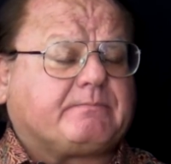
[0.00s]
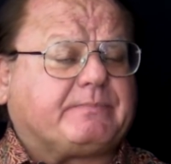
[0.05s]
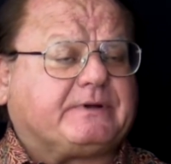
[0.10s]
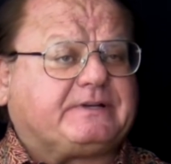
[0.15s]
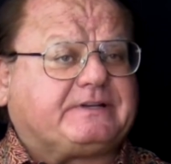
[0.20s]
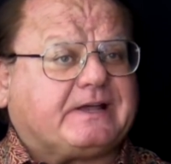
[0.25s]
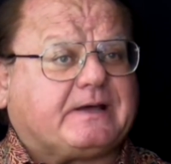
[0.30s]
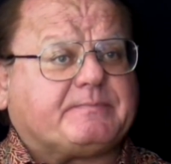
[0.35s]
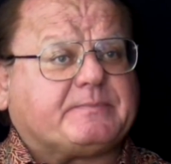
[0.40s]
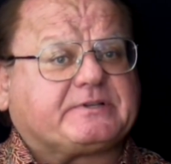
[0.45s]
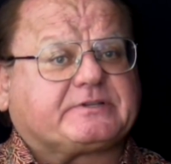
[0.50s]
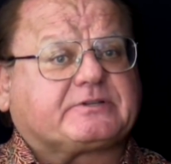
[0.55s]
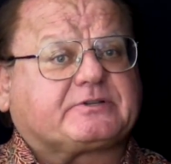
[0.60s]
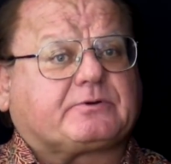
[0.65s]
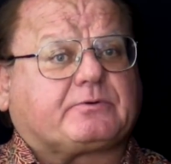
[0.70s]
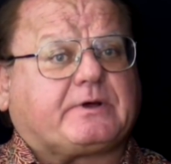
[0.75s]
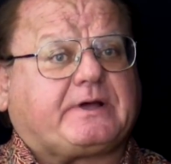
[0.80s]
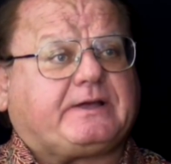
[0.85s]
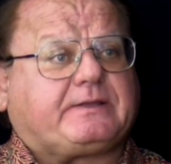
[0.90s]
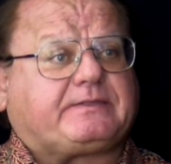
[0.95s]
but
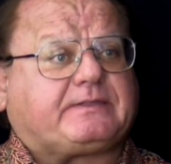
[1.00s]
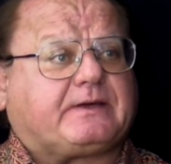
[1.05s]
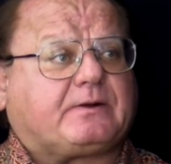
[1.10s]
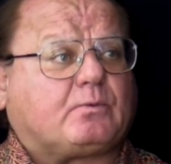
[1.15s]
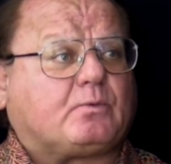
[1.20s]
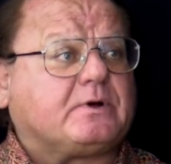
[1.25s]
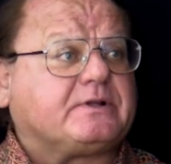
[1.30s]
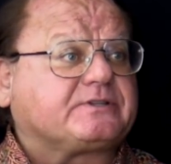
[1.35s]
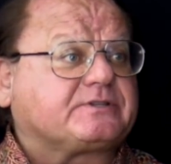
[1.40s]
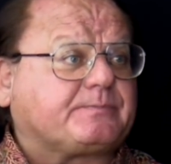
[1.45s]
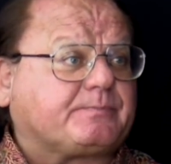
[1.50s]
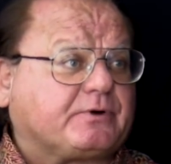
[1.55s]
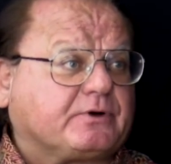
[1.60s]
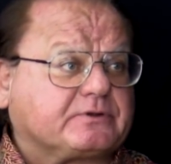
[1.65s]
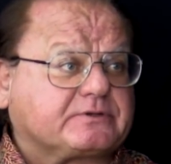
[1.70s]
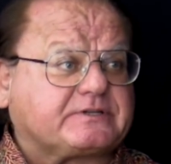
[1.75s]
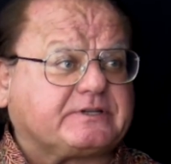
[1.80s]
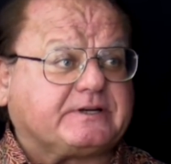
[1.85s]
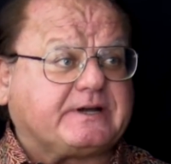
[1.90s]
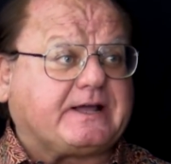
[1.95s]
demonstrate that one's
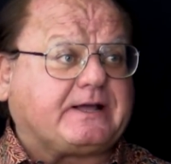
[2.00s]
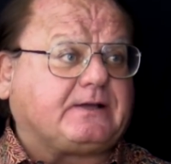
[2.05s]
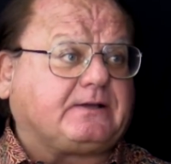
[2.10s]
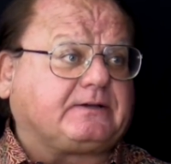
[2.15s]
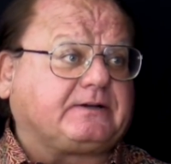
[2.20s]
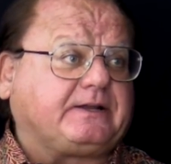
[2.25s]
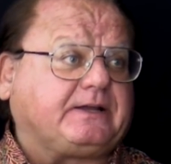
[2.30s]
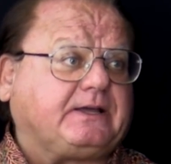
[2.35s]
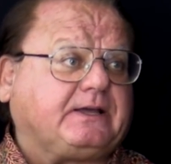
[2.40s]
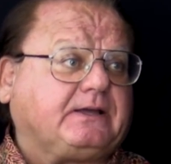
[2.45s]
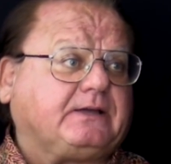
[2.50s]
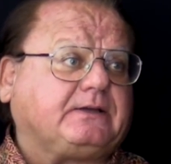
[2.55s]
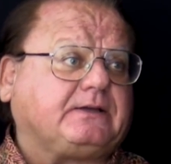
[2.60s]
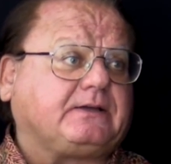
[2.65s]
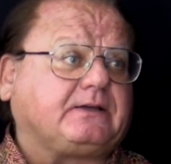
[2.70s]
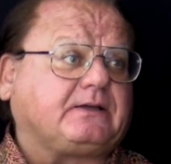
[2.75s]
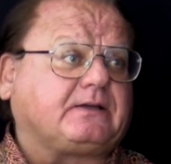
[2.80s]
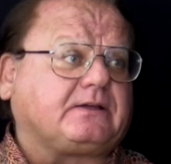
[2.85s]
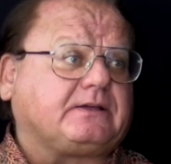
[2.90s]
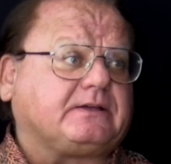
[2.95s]
personality
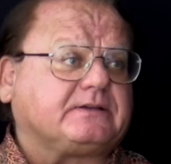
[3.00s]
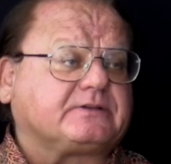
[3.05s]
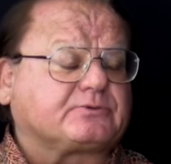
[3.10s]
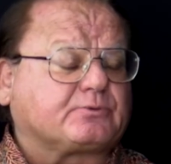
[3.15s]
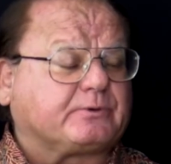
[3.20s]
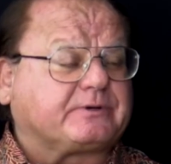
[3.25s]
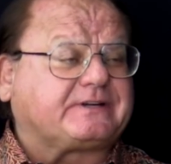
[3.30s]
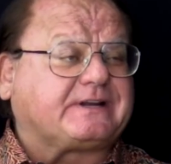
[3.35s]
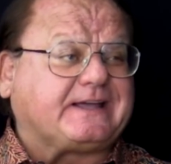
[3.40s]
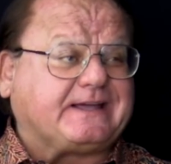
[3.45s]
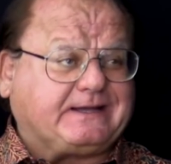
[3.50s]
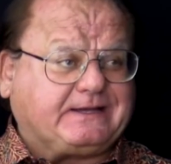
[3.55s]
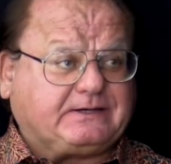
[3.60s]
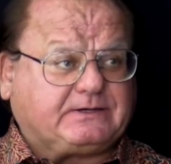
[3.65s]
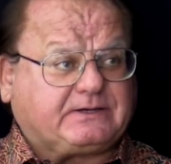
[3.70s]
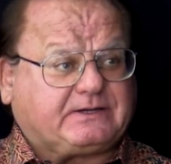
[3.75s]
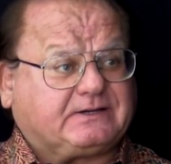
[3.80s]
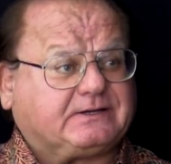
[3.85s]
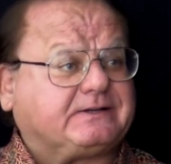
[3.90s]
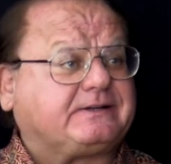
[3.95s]
is
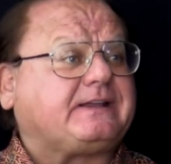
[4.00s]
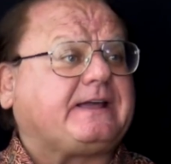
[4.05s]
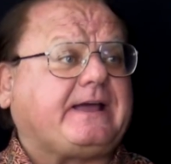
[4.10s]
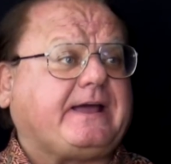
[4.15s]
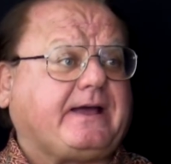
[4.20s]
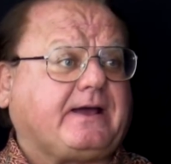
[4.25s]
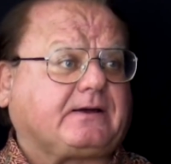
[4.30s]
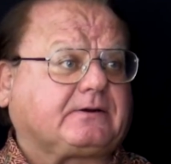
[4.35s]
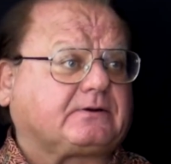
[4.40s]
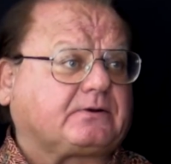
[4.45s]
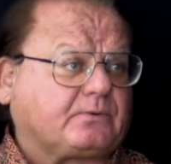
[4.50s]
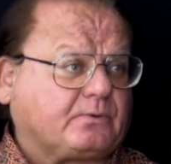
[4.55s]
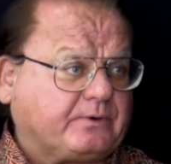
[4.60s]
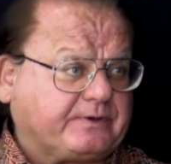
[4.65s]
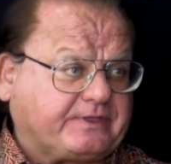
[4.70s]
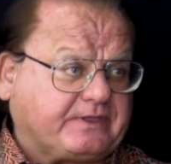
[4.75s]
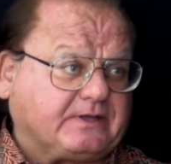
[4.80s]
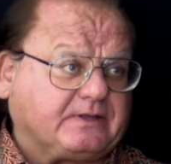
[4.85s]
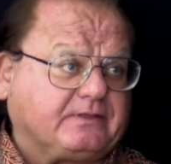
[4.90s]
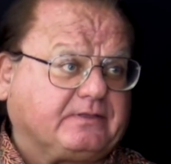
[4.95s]
retained intact
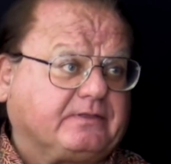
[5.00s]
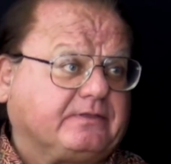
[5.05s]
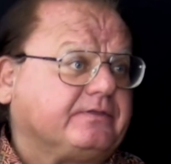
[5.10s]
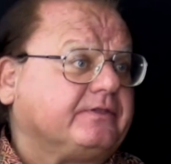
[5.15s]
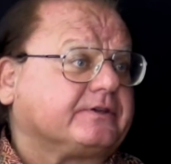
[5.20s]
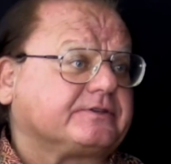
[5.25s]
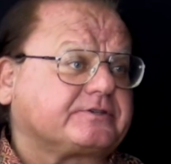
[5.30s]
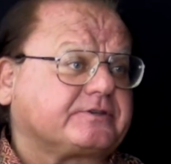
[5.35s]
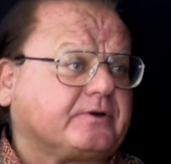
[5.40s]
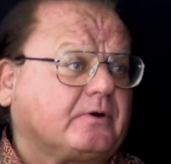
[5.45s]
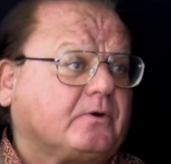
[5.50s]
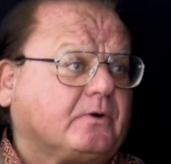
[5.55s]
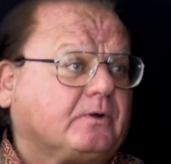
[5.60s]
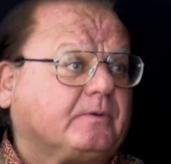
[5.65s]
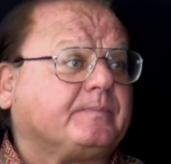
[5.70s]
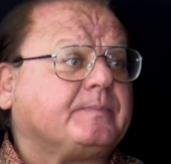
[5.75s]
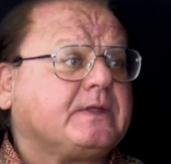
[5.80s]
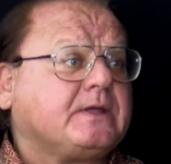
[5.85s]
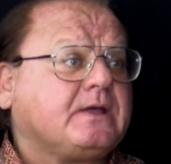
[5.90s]
within the soul.